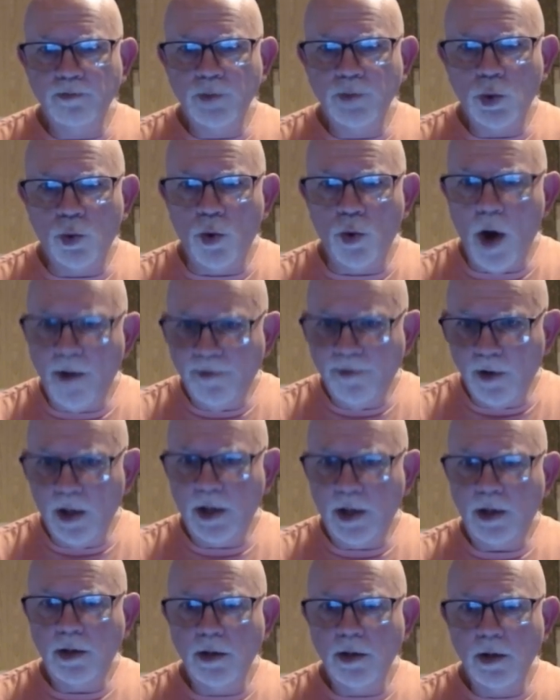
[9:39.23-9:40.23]

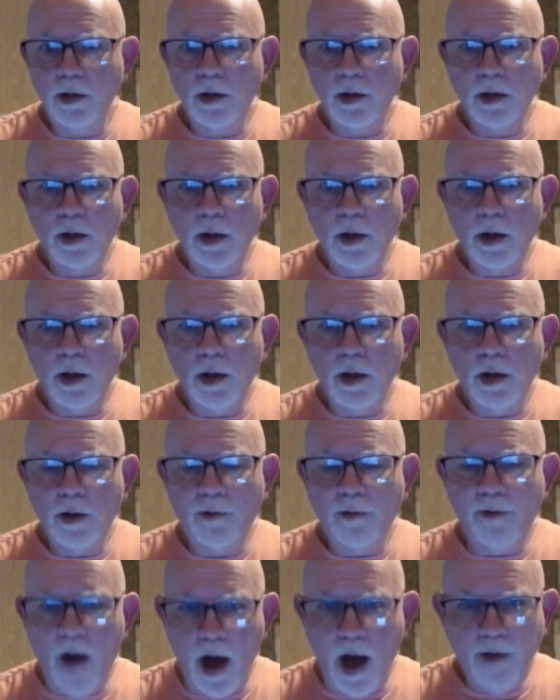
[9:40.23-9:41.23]
roughly
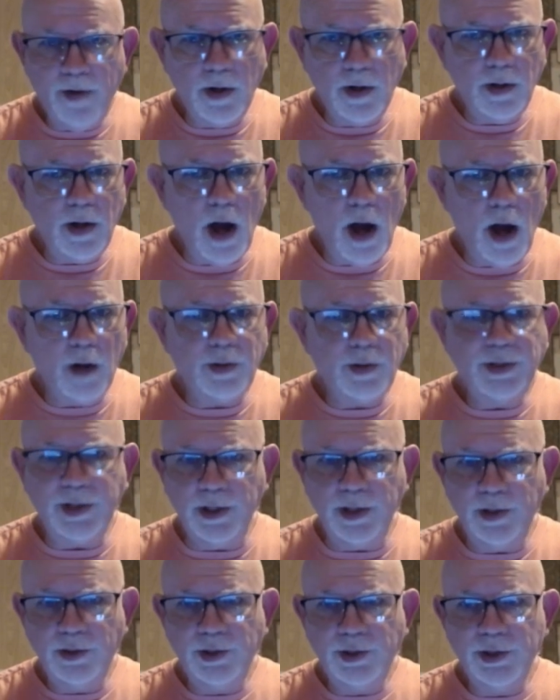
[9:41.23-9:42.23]
$500
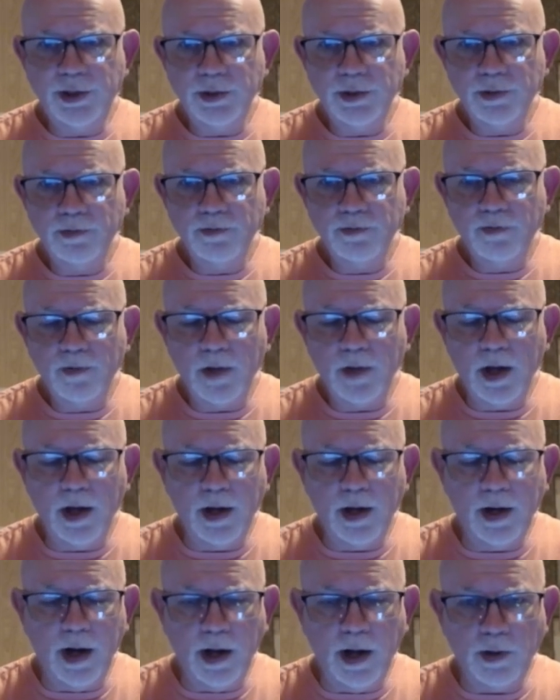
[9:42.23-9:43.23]
each,
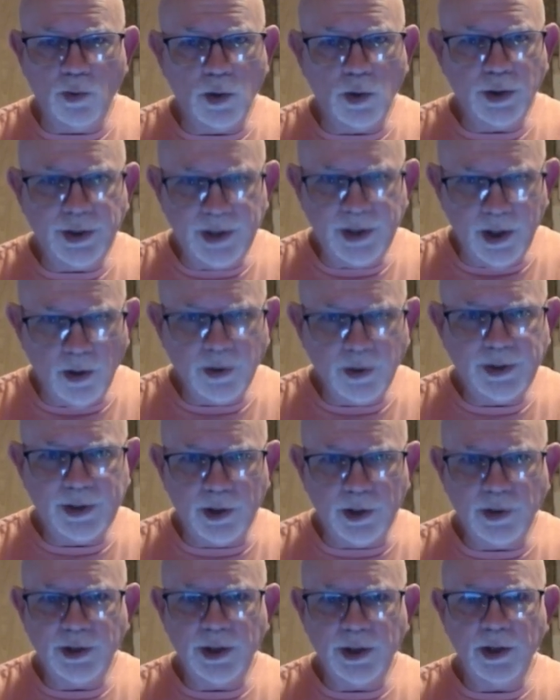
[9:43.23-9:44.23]
and we're still
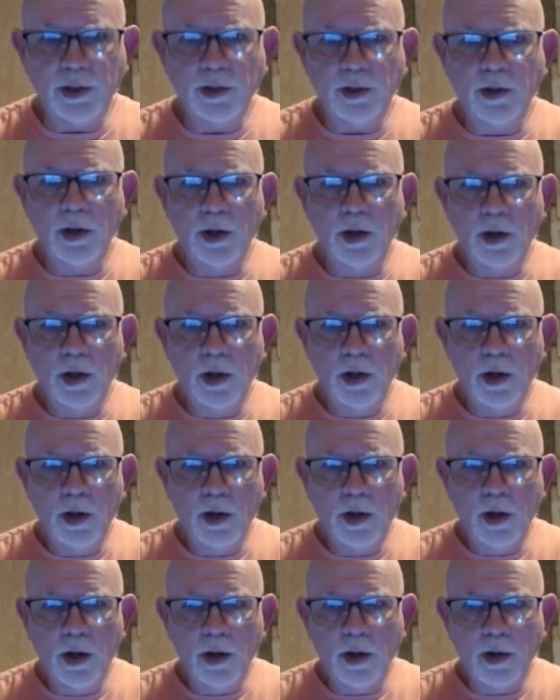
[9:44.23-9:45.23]
searching.
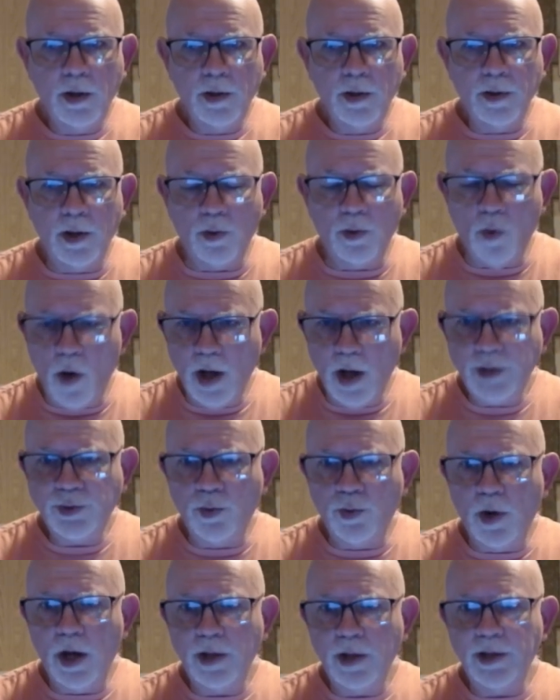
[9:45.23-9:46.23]
There was
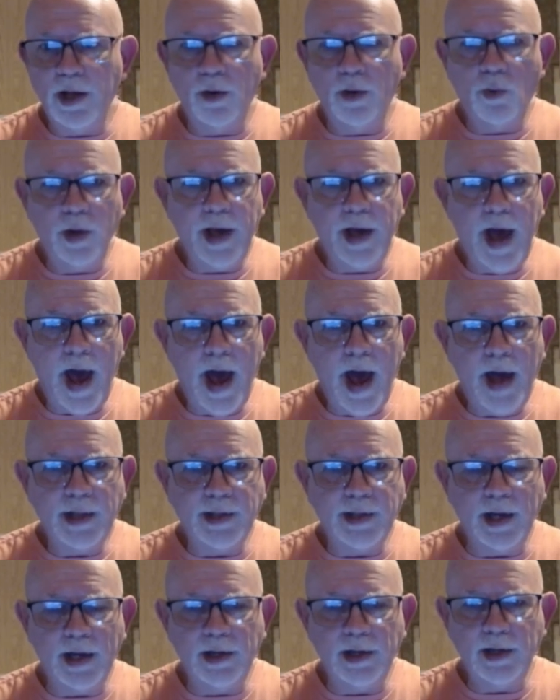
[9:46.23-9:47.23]
one that we had
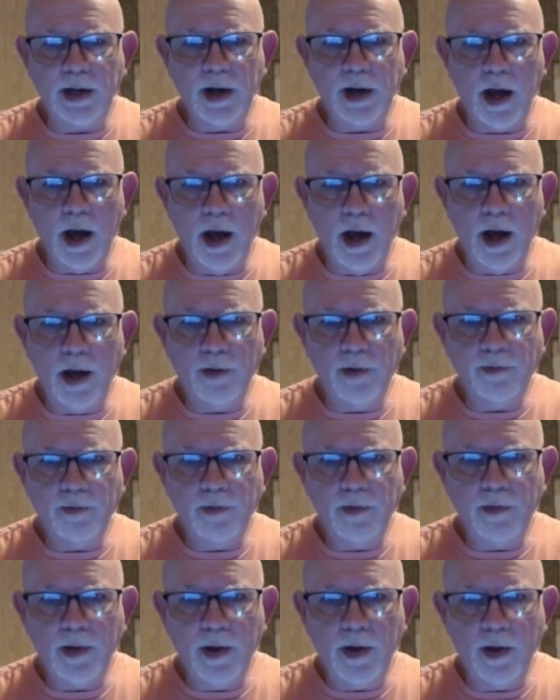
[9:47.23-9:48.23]
that
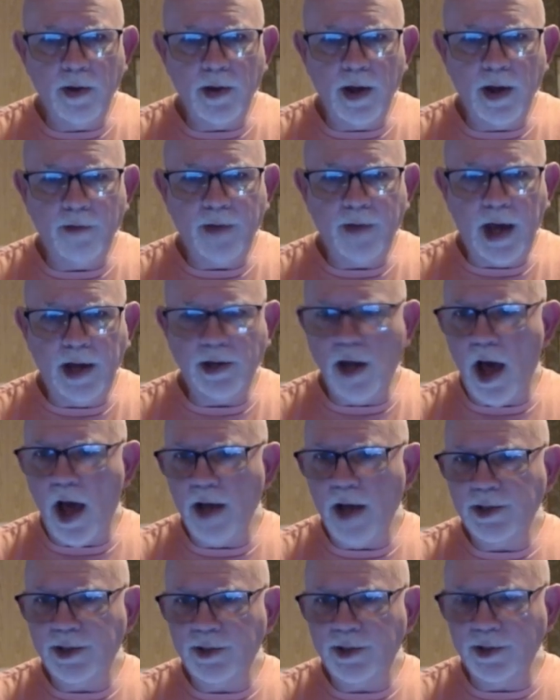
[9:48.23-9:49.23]
paid
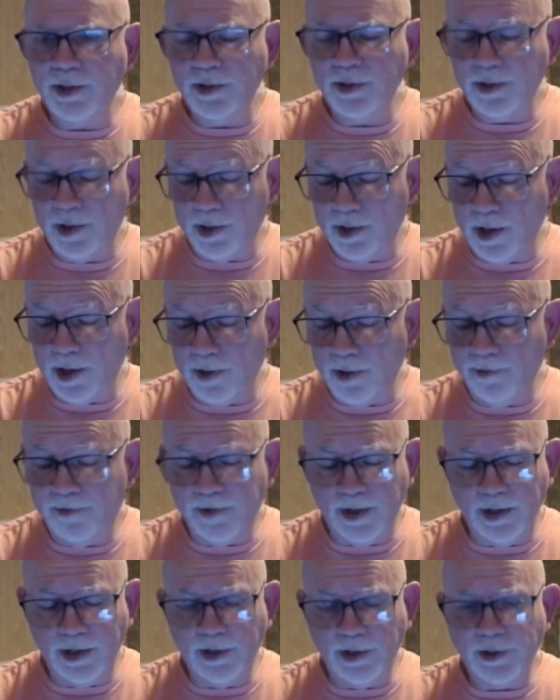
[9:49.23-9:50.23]
licenses and
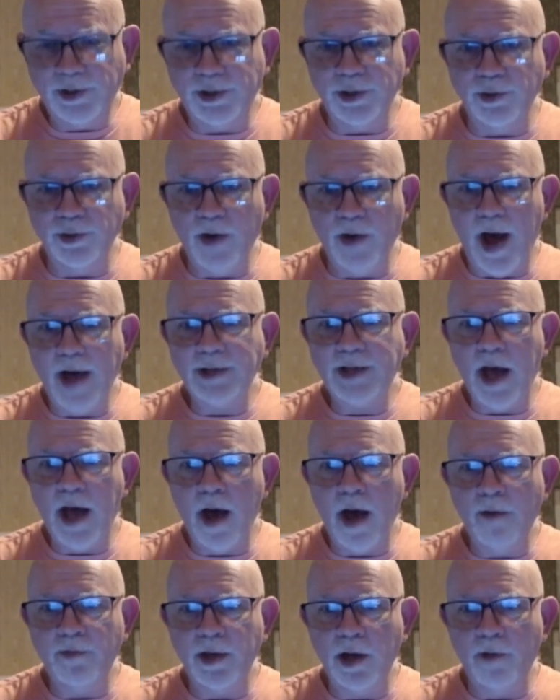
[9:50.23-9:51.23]
fees to ASCAP,
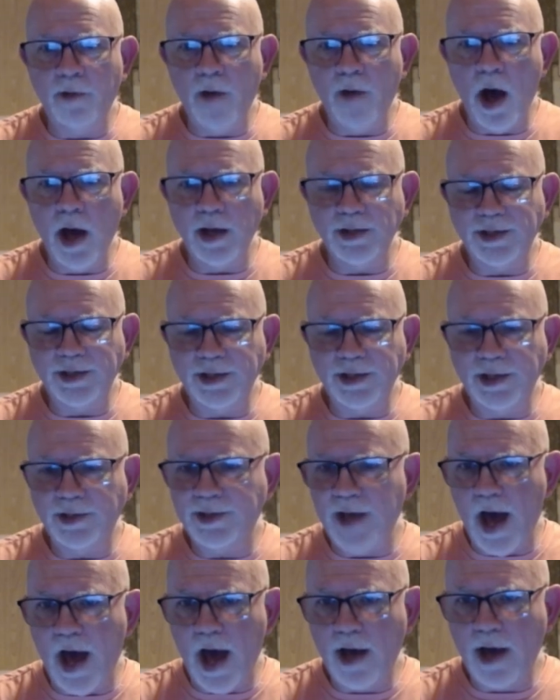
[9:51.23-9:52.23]
BMI, and
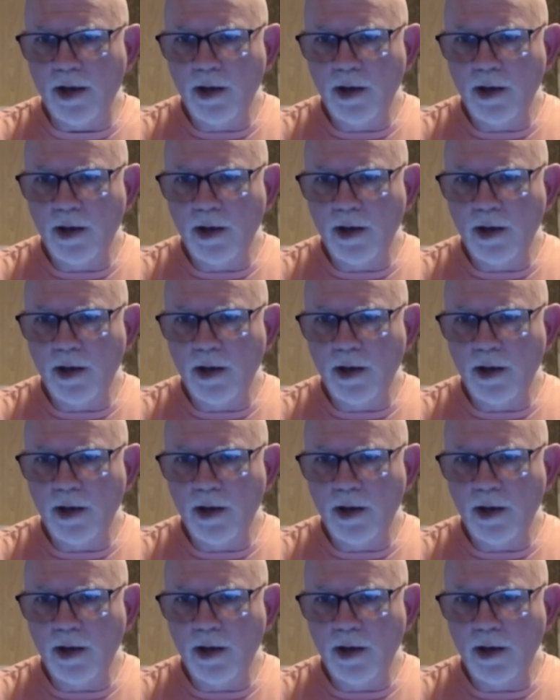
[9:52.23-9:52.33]
CSAC